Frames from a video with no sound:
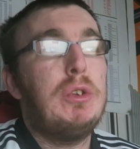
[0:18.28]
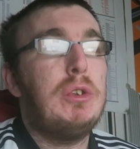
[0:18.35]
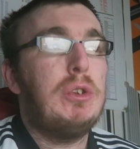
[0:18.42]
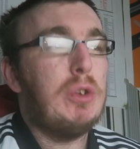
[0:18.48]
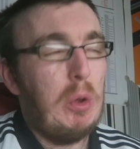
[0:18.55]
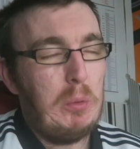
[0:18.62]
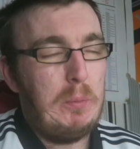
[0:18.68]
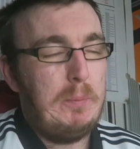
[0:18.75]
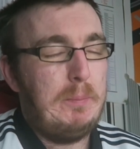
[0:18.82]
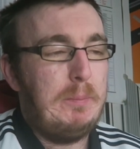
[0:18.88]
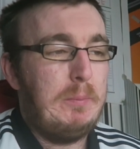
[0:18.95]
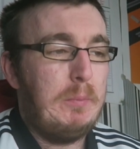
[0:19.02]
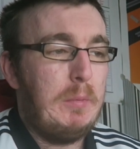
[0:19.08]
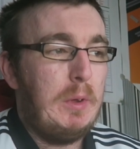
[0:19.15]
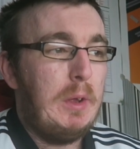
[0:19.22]
So,
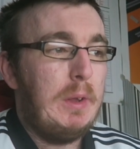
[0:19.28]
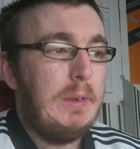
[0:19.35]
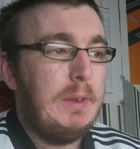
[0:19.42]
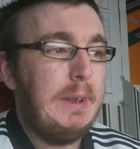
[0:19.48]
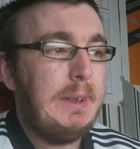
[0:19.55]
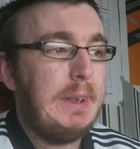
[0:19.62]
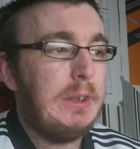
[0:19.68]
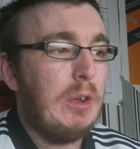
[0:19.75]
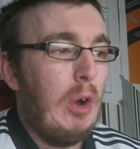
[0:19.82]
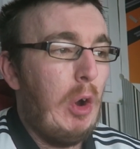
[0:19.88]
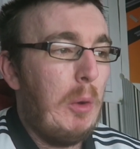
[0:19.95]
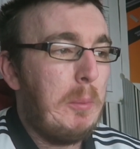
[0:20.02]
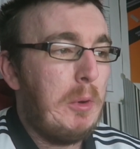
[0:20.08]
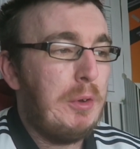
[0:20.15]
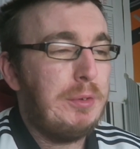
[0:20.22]
this is
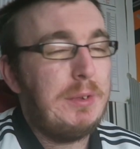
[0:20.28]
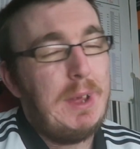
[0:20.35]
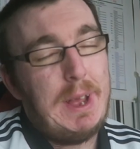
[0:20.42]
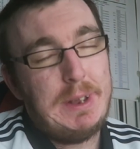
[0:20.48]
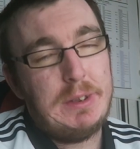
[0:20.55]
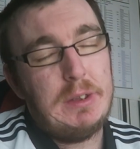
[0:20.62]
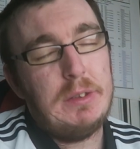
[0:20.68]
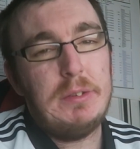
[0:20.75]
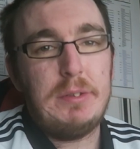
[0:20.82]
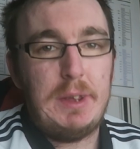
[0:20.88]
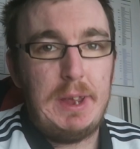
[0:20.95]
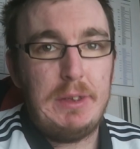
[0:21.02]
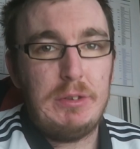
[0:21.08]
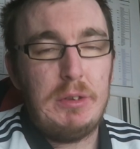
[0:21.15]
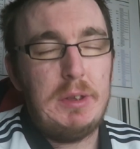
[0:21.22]
almost the end of the
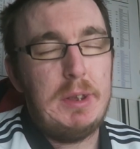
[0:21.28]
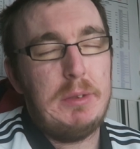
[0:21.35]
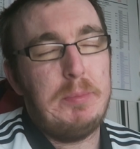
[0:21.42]
season.